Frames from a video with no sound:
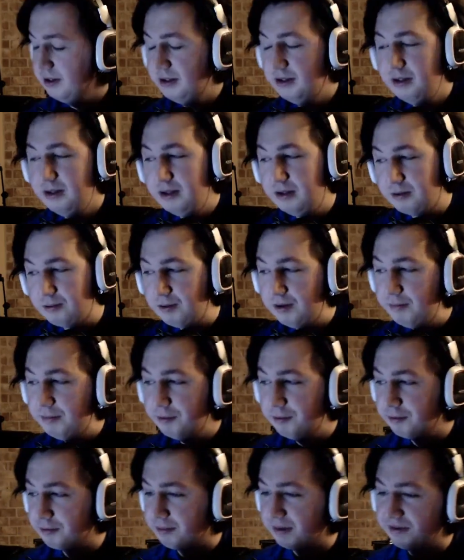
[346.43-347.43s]
The
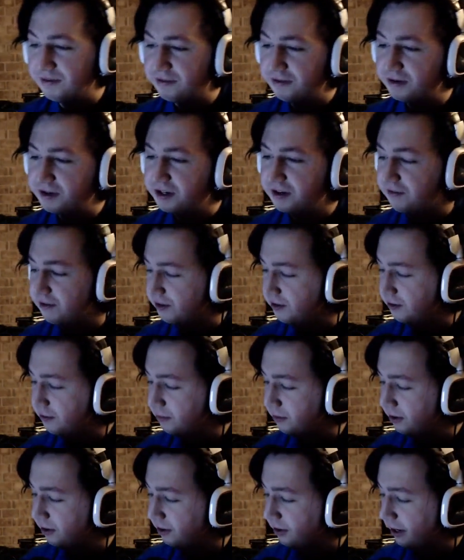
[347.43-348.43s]
reboot was my first ever Tomb
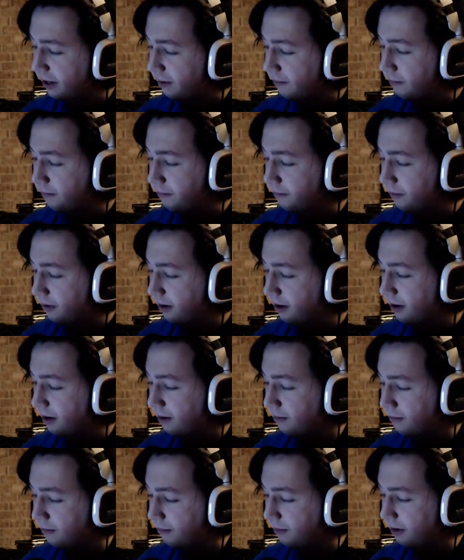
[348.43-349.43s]
Raider game,
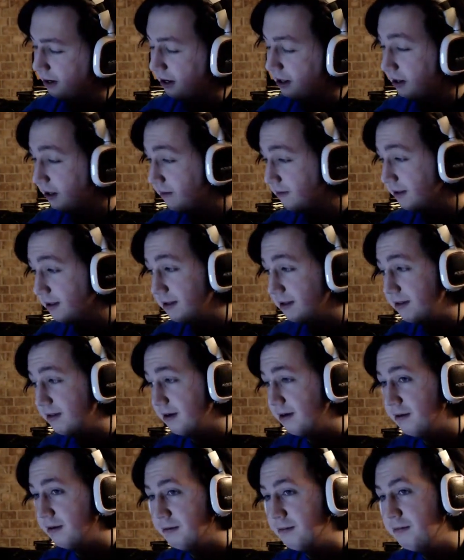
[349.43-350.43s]
and I loved it,
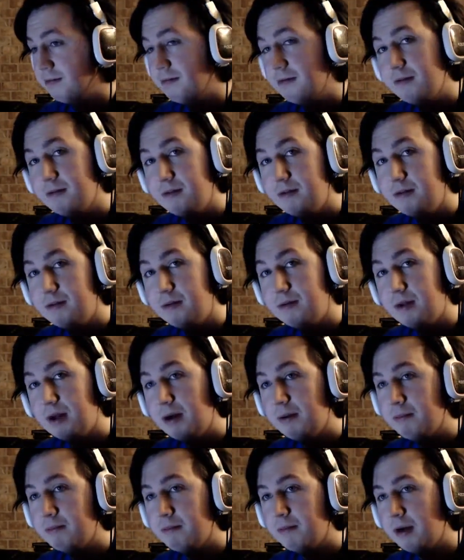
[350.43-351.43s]
so
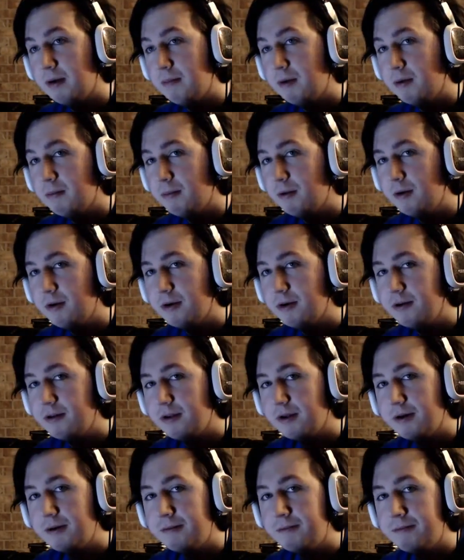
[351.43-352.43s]
I'm on board. So